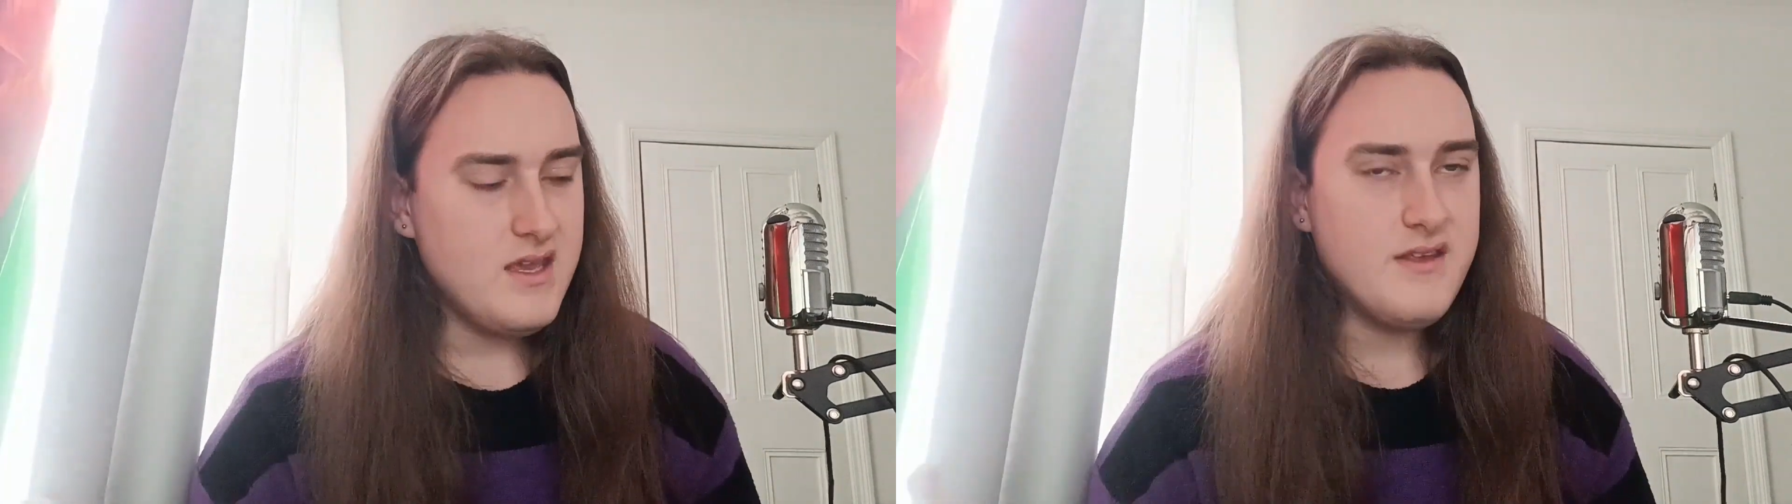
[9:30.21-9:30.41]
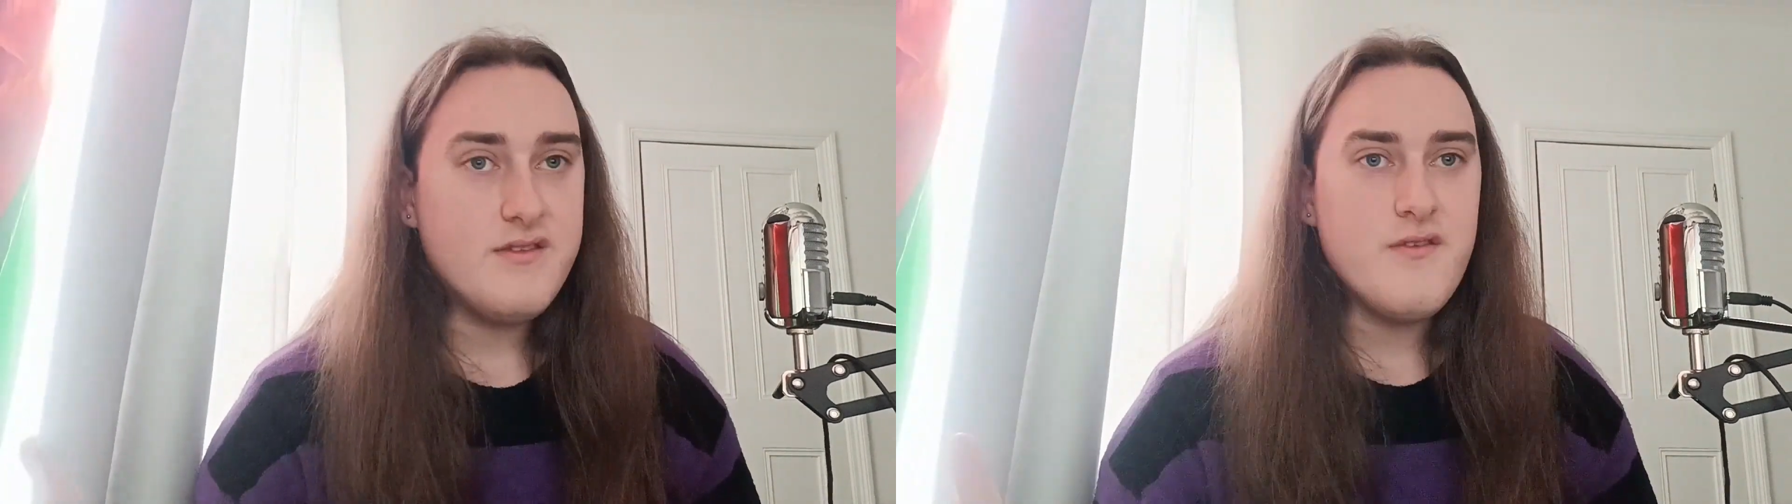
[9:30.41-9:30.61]

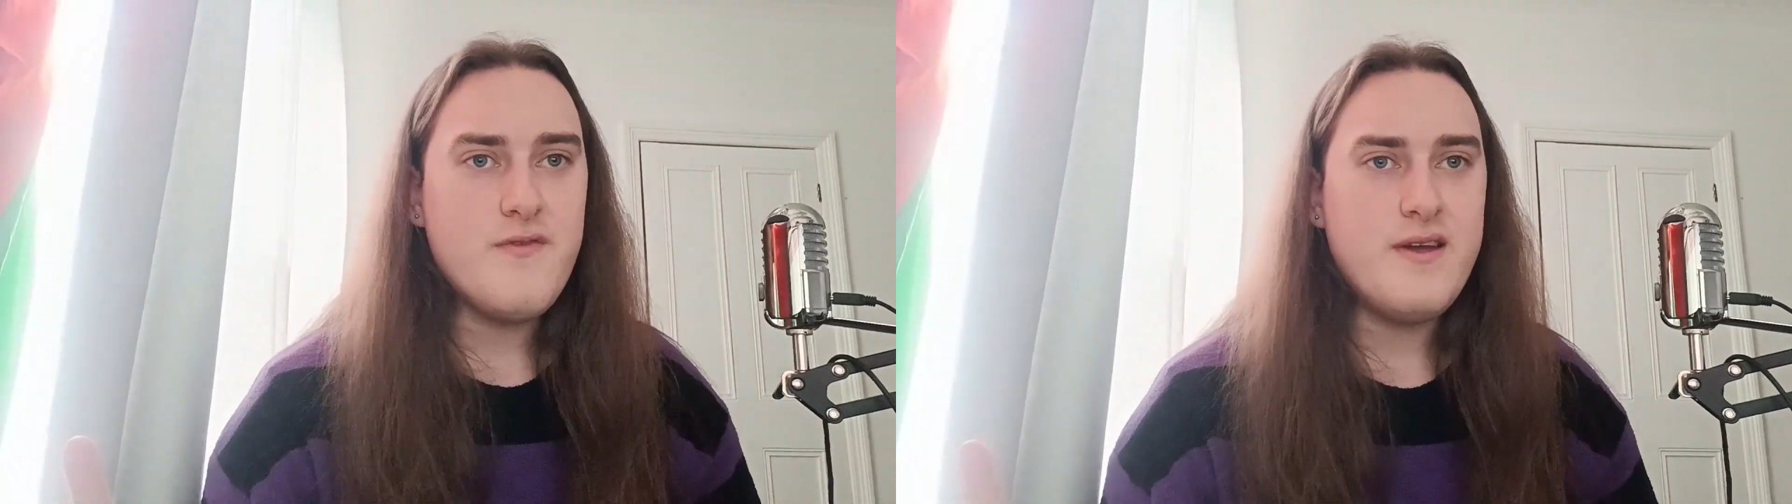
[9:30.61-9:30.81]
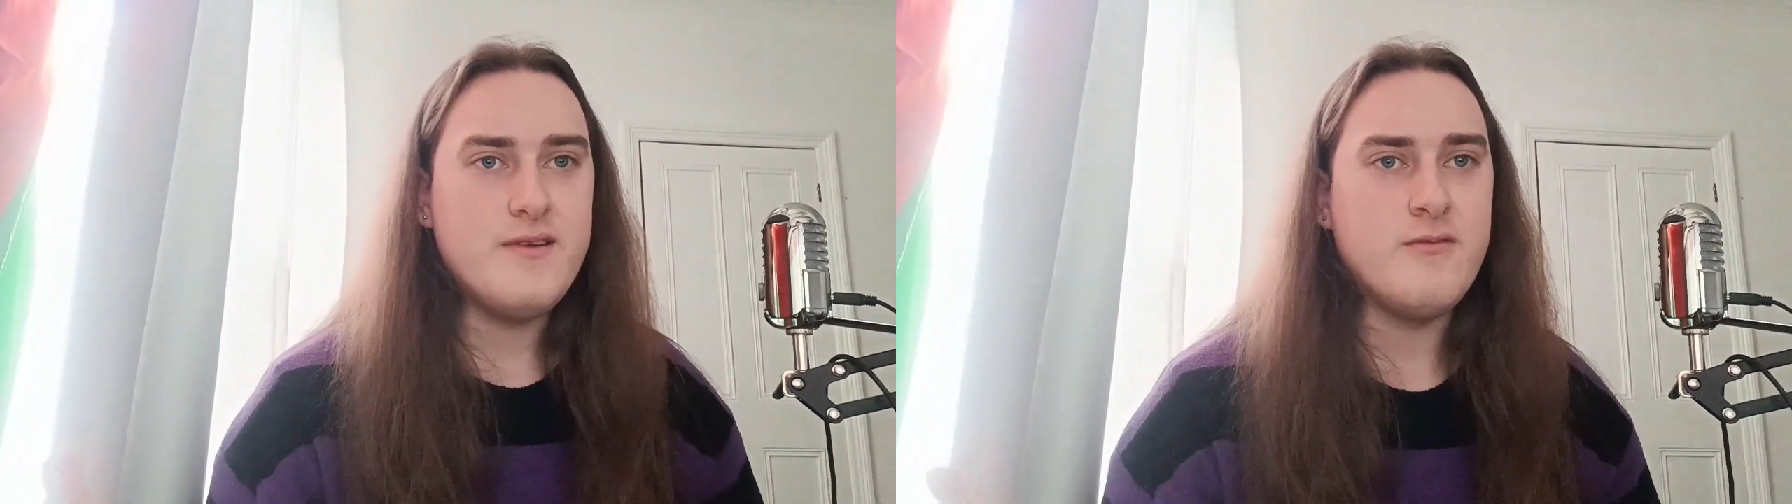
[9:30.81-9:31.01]
is the
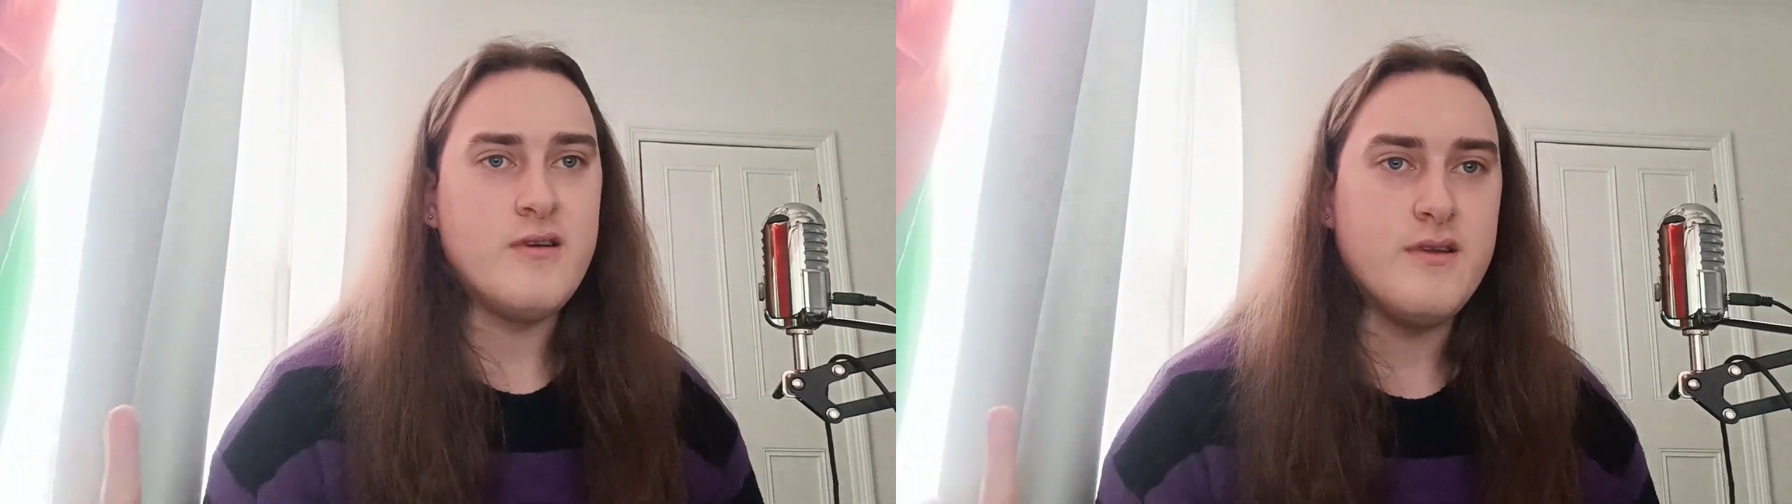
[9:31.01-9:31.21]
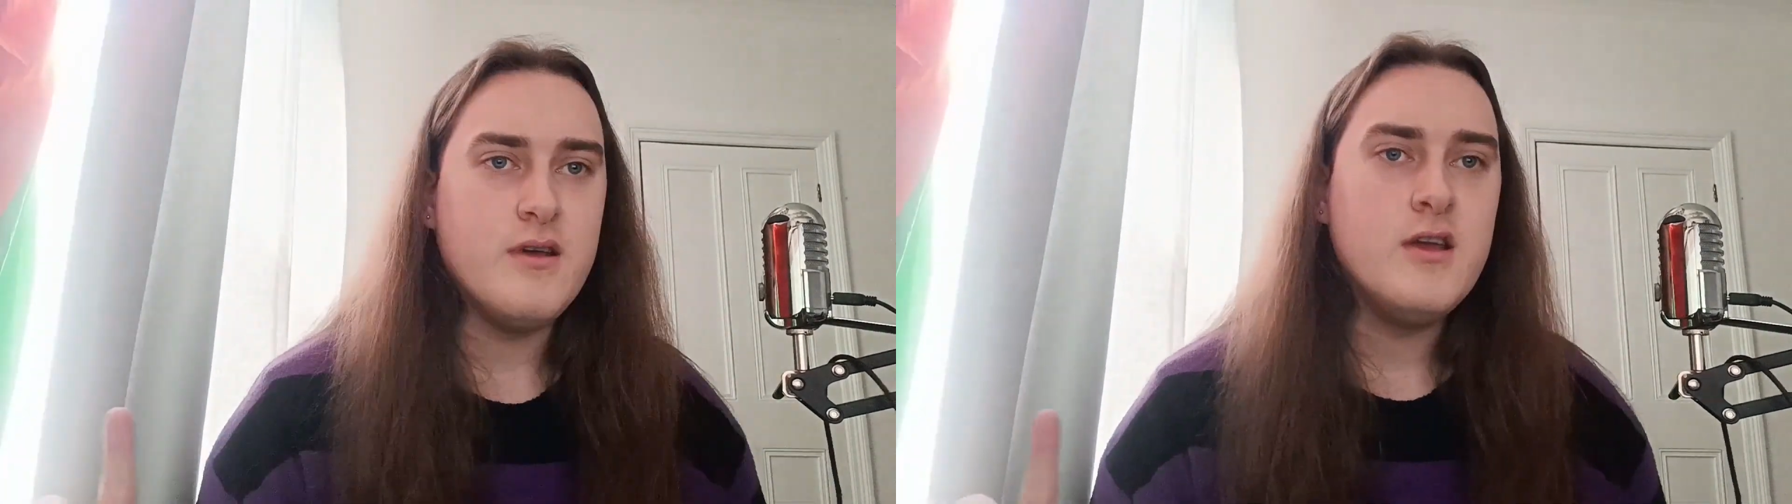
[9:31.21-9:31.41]
final
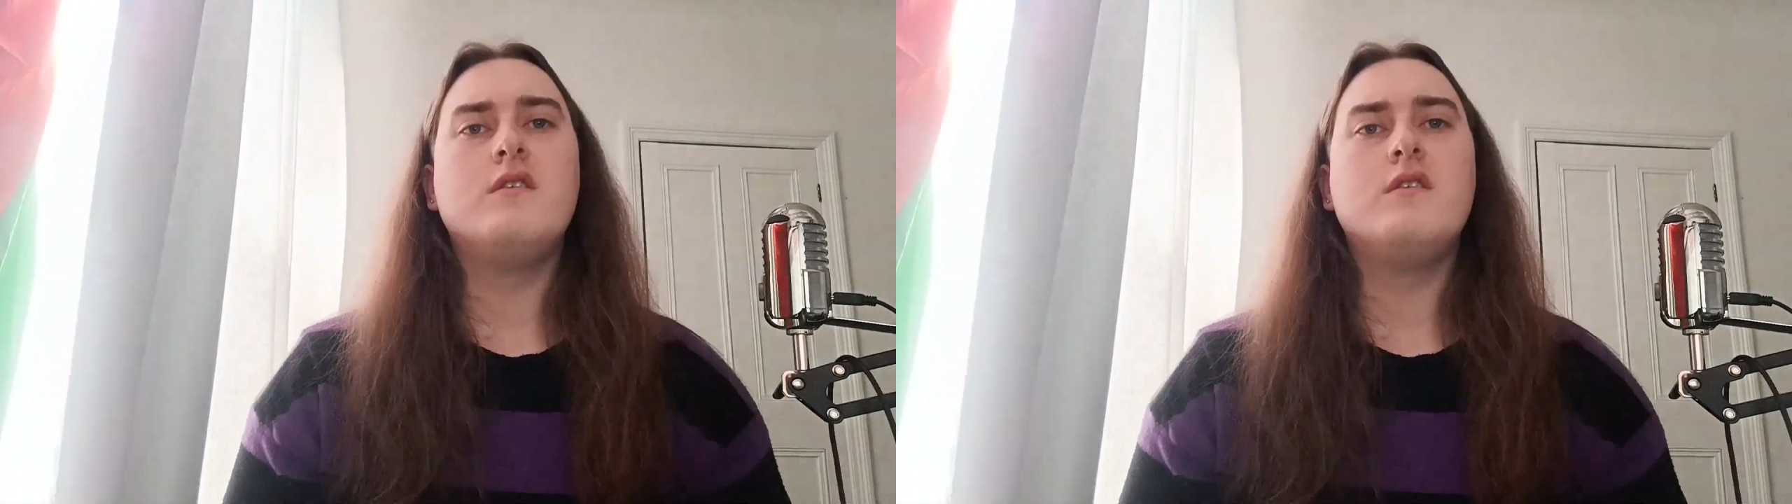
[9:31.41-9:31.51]
one.